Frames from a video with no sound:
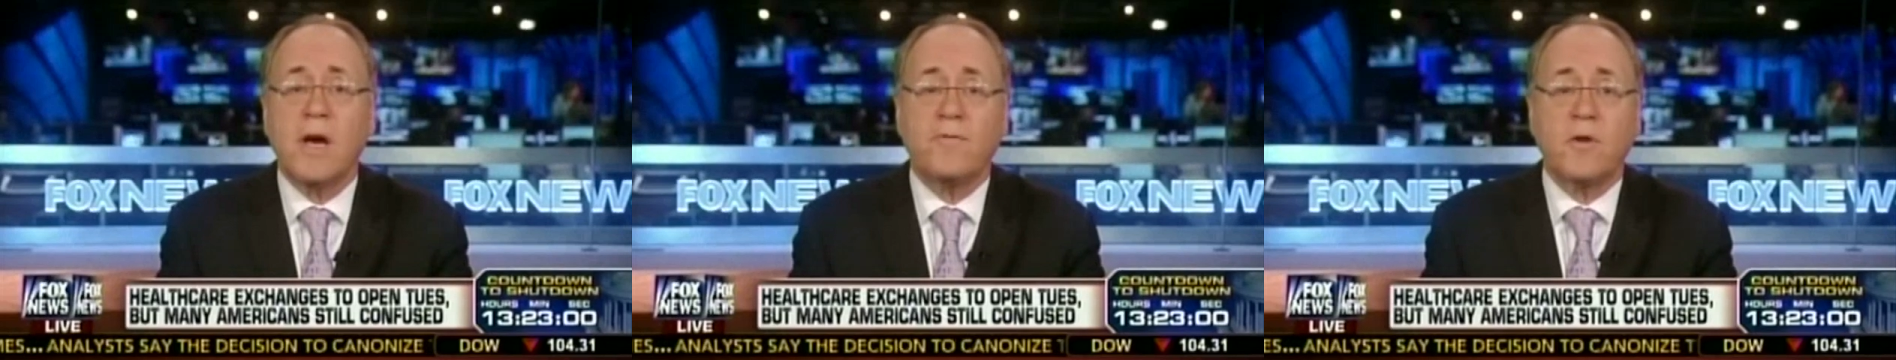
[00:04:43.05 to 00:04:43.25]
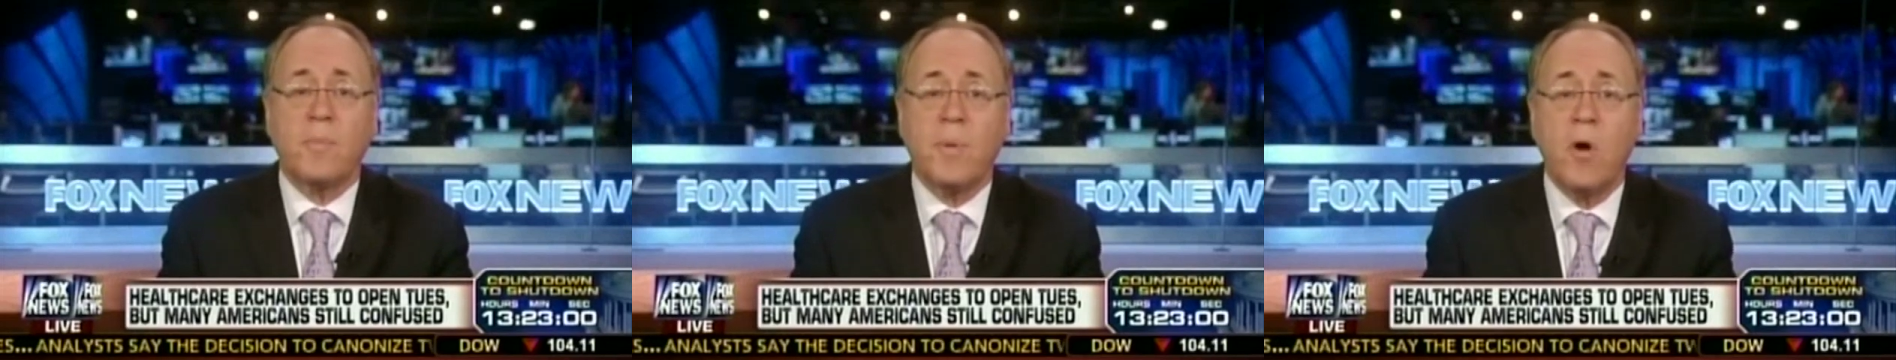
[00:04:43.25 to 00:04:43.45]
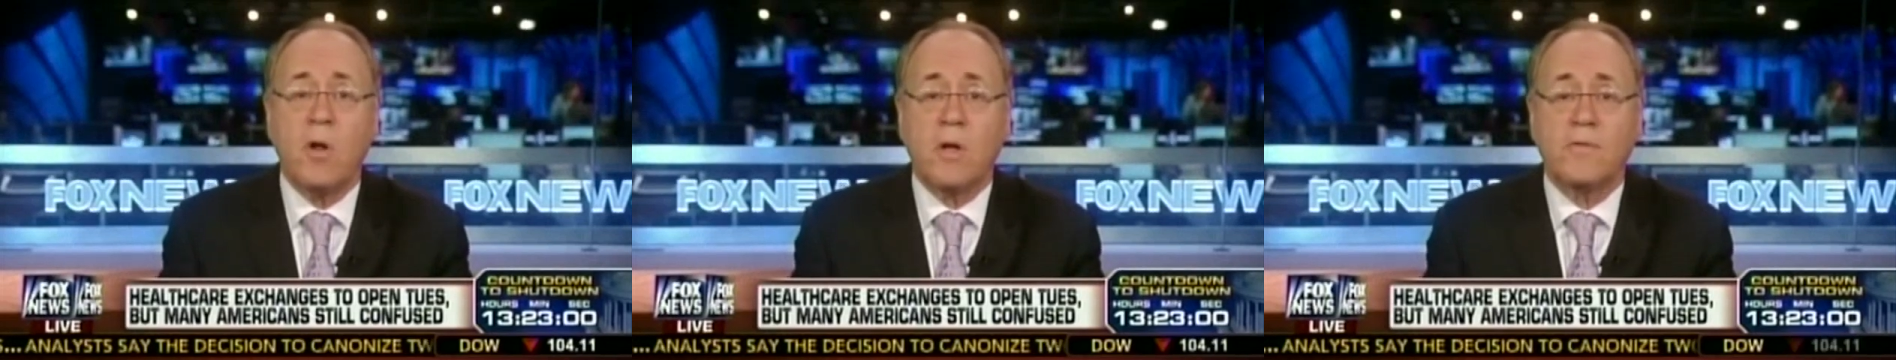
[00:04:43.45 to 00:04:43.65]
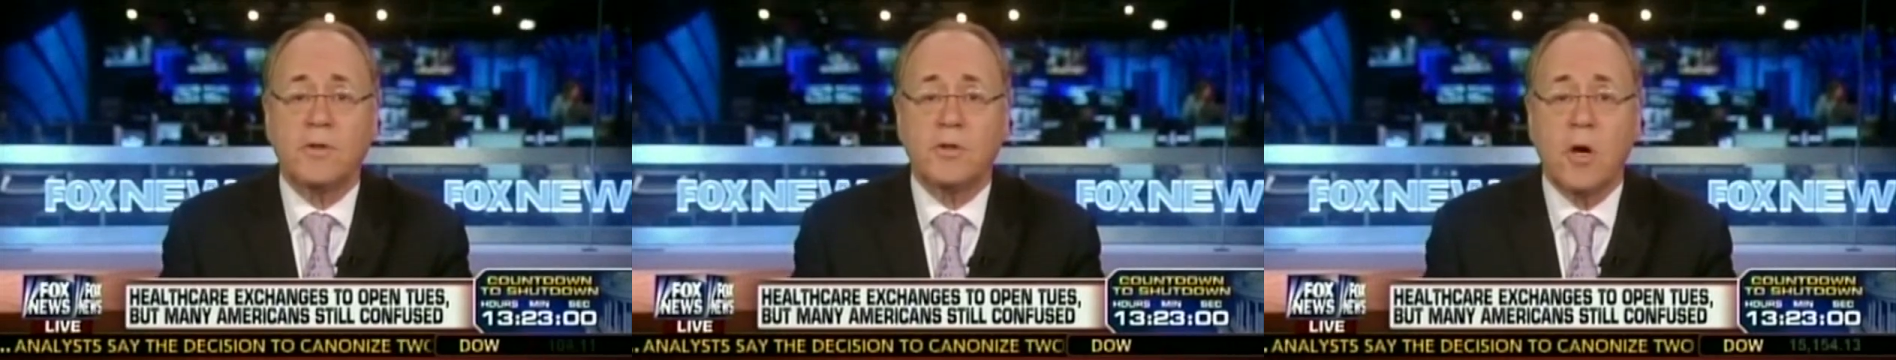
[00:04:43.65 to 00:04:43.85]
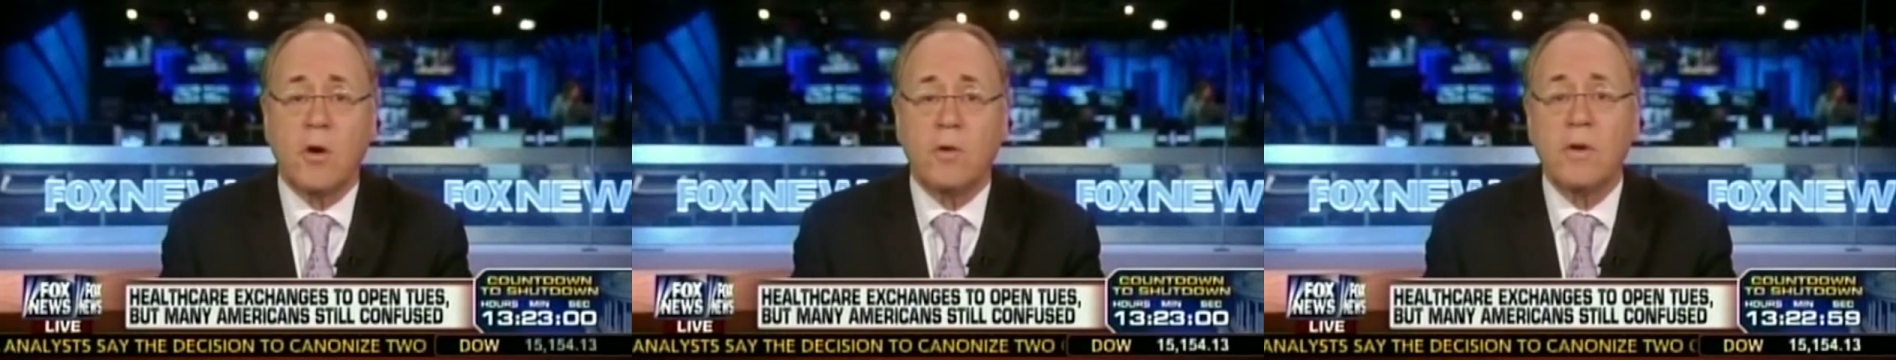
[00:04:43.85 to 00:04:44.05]
after poll have
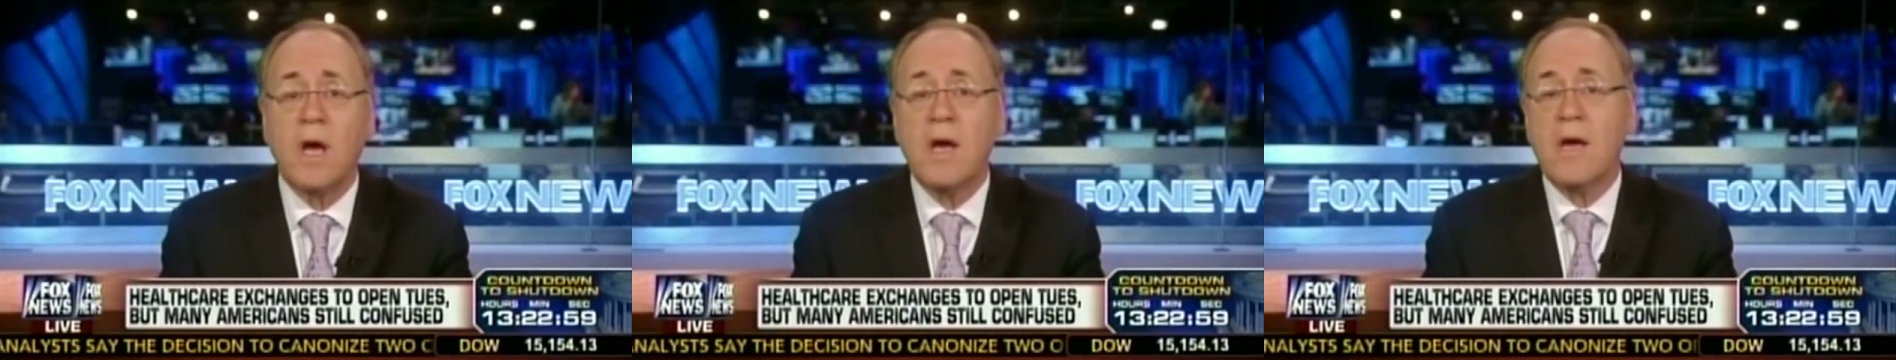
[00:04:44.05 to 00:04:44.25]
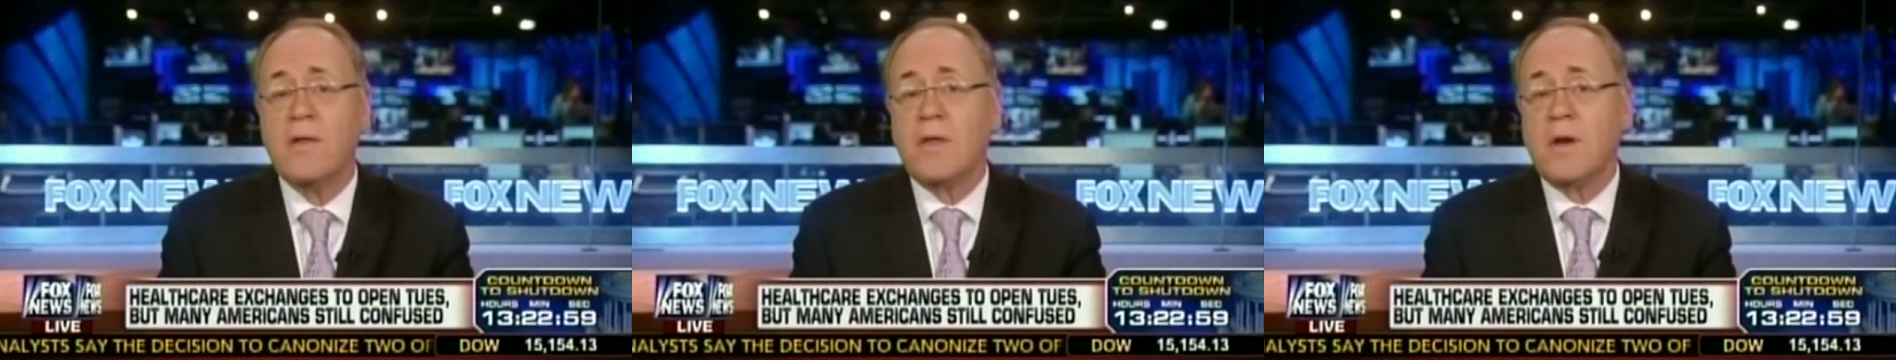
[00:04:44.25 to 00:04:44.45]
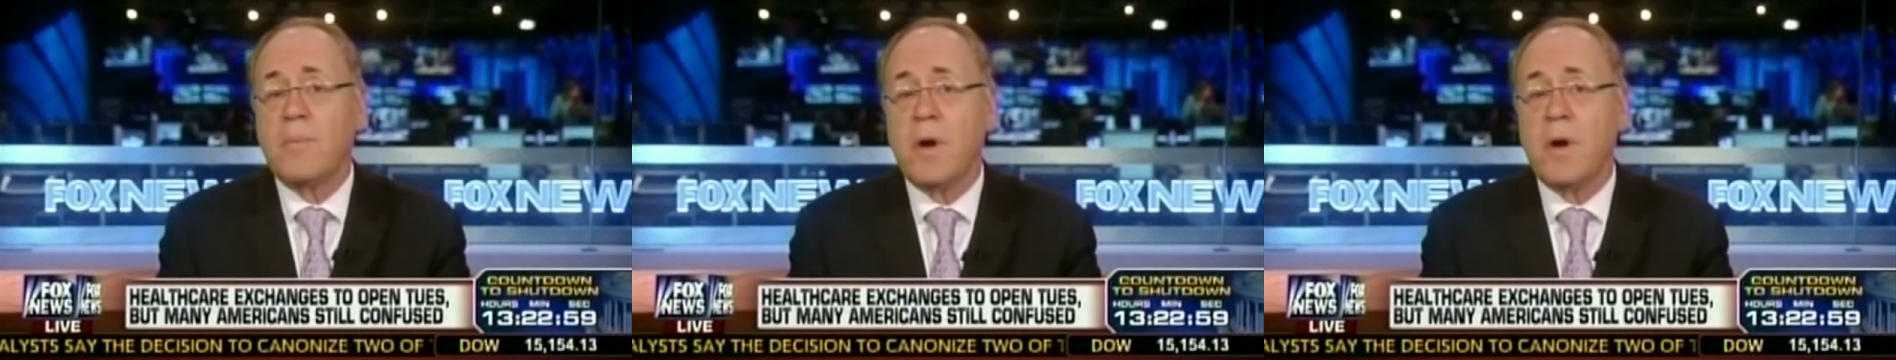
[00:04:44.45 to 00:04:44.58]
shown that